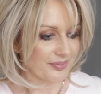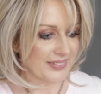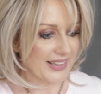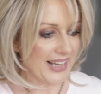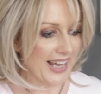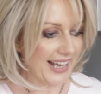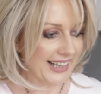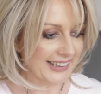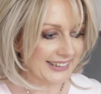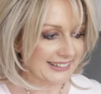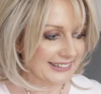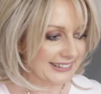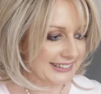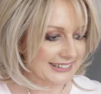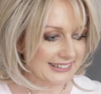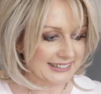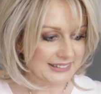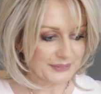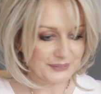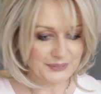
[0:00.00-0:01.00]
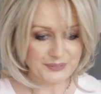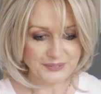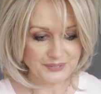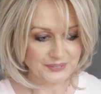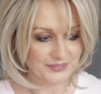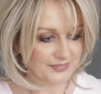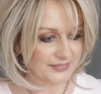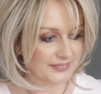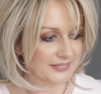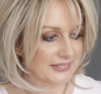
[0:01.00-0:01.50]
Nice.
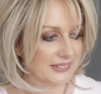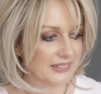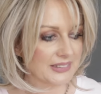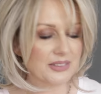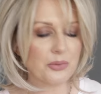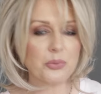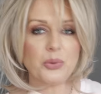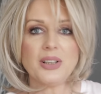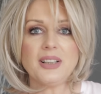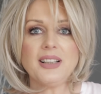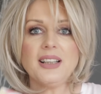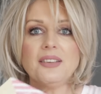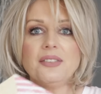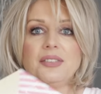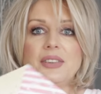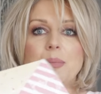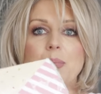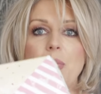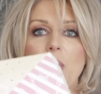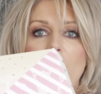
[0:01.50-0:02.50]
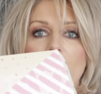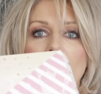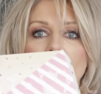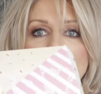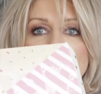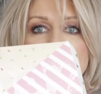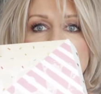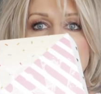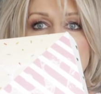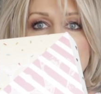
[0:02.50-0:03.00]
What a lovely
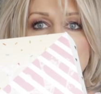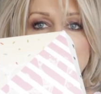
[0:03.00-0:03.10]
box.